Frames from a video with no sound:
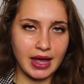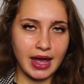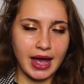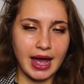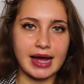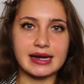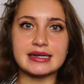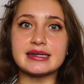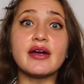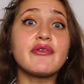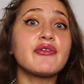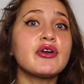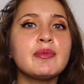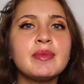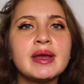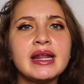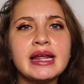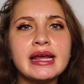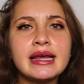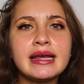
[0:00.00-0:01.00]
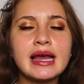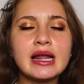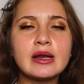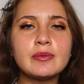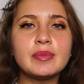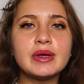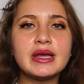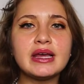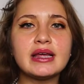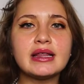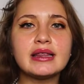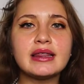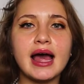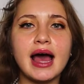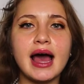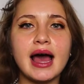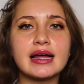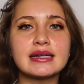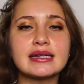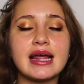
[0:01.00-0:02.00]
A different meaning can be
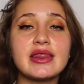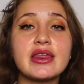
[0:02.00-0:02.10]
that